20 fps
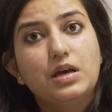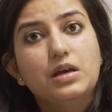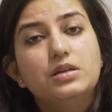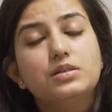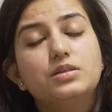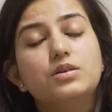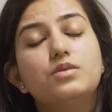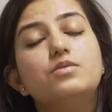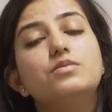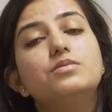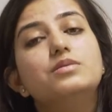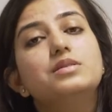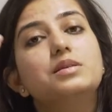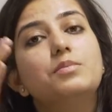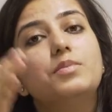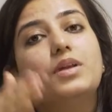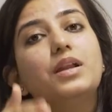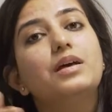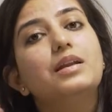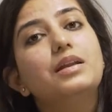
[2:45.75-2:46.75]
So
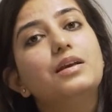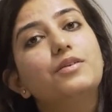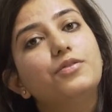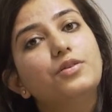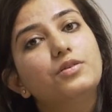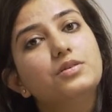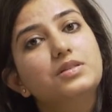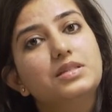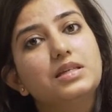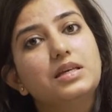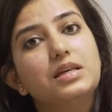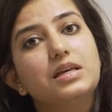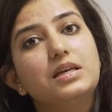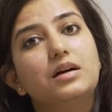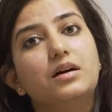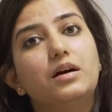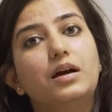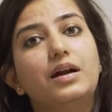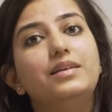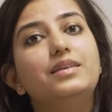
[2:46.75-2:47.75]
similarly if you see,
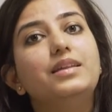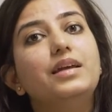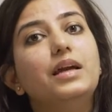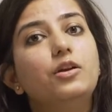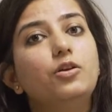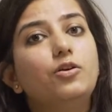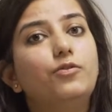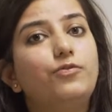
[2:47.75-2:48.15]
at the end